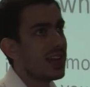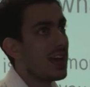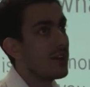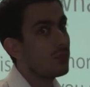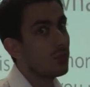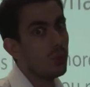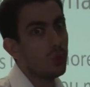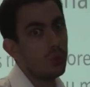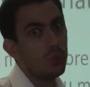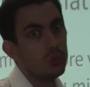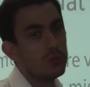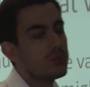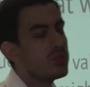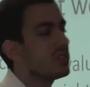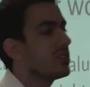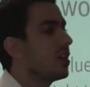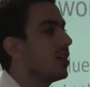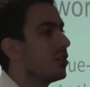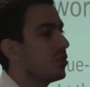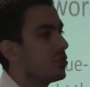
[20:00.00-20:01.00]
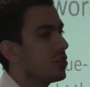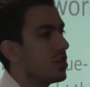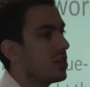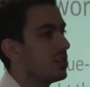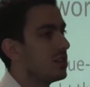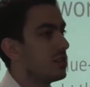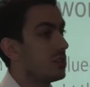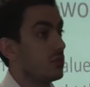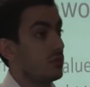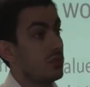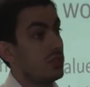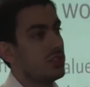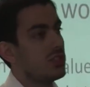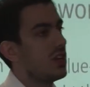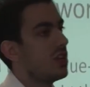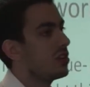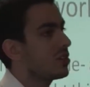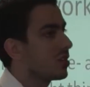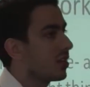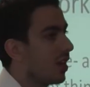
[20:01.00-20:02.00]
have all the research journals and
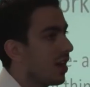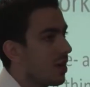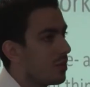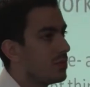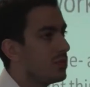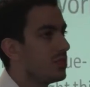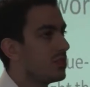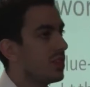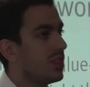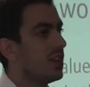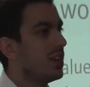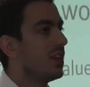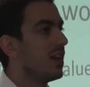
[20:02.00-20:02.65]
research clubs,